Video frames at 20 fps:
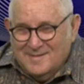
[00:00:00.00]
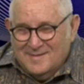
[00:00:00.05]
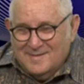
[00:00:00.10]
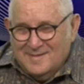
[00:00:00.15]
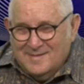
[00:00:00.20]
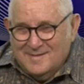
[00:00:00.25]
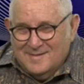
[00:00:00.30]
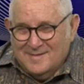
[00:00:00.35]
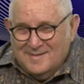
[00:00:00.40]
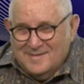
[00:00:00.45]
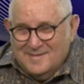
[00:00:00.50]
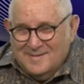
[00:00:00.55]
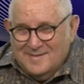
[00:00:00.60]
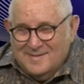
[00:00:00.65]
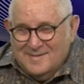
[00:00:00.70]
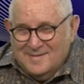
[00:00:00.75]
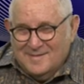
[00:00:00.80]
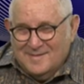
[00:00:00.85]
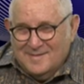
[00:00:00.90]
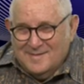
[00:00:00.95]

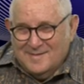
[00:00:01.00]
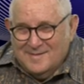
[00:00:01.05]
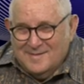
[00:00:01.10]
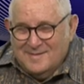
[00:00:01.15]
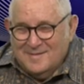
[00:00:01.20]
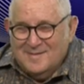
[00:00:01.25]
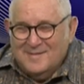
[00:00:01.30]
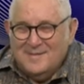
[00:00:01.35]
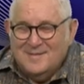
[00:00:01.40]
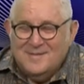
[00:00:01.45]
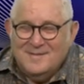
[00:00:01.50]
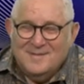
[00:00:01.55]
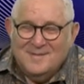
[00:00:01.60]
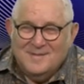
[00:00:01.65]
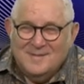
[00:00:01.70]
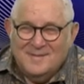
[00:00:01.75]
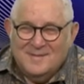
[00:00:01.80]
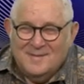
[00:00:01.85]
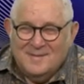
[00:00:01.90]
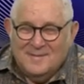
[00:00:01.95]

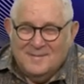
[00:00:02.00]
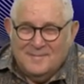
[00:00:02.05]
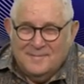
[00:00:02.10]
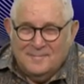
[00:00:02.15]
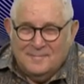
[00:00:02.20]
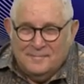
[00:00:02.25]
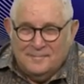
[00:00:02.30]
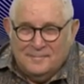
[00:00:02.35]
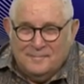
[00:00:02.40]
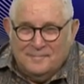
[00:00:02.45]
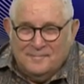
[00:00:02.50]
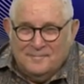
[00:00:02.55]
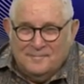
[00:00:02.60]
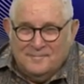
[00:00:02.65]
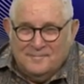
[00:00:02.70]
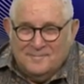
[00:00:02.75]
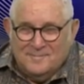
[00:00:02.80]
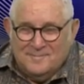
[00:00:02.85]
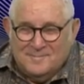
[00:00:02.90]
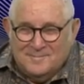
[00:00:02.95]

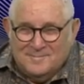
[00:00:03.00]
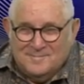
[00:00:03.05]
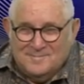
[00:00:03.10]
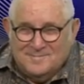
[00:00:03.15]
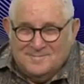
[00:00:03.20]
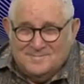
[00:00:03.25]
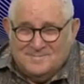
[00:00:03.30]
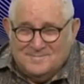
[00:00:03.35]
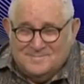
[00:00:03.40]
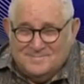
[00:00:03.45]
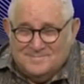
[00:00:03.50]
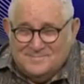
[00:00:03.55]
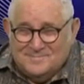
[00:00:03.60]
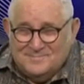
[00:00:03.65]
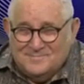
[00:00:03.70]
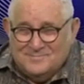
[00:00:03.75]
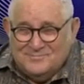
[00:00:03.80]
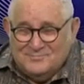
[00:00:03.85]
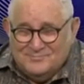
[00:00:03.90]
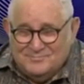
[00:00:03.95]

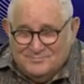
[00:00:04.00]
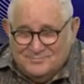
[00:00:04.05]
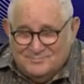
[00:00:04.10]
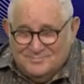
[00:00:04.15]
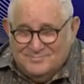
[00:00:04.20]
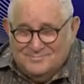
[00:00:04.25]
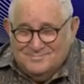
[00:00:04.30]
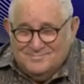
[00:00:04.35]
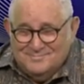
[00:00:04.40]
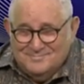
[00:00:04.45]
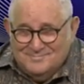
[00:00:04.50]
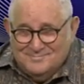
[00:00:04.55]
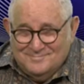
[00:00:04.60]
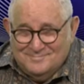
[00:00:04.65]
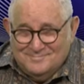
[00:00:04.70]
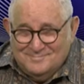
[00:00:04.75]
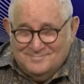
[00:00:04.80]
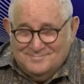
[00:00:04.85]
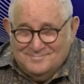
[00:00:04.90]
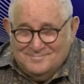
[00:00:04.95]

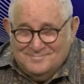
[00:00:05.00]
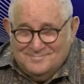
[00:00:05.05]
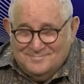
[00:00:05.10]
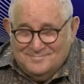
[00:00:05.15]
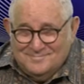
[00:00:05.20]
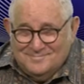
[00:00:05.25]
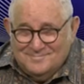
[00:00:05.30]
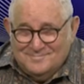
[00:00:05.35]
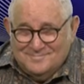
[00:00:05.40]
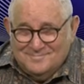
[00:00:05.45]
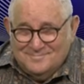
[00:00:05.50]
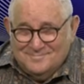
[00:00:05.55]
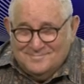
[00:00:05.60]
The person shown says nothing.